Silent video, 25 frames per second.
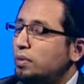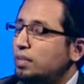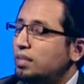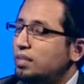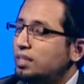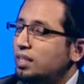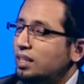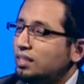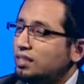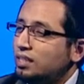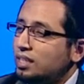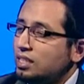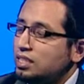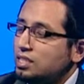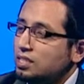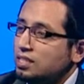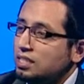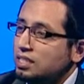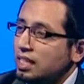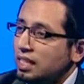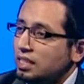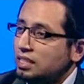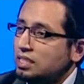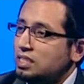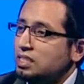does it
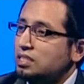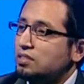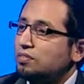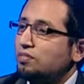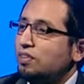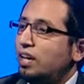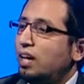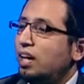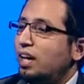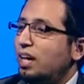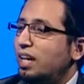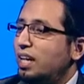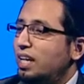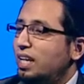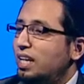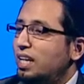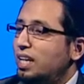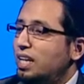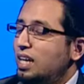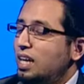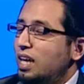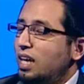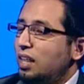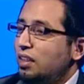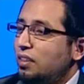satisfy
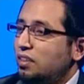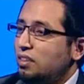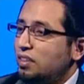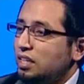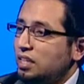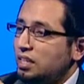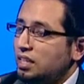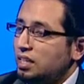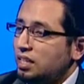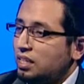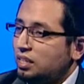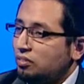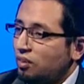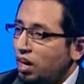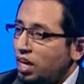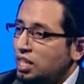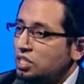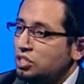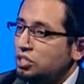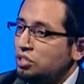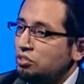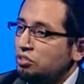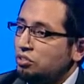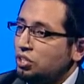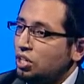the
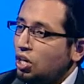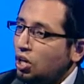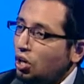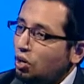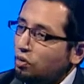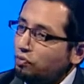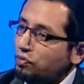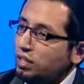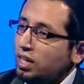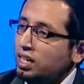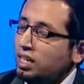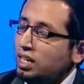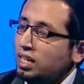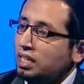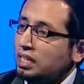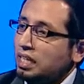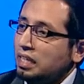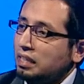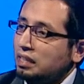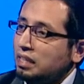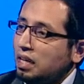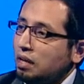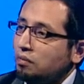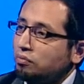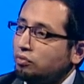criteria of Ahlul
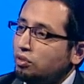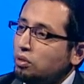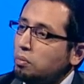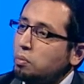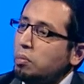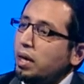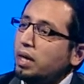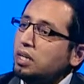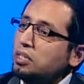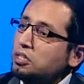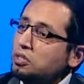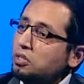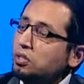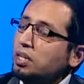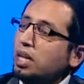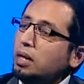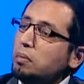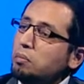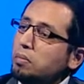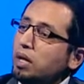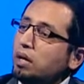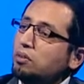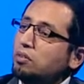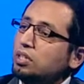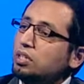Kitab for a man to get
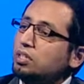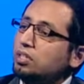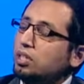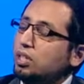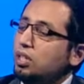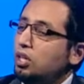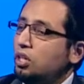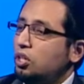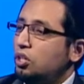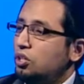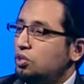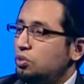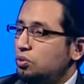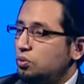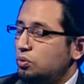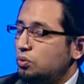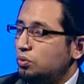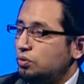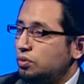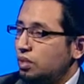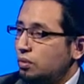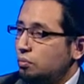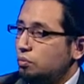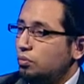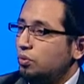married to
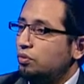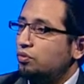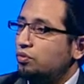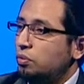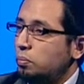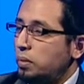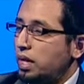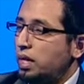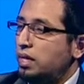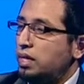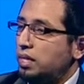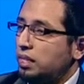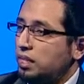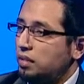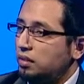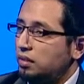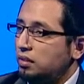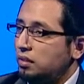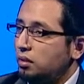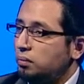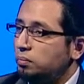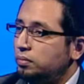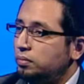someone from Ahlul Kitab?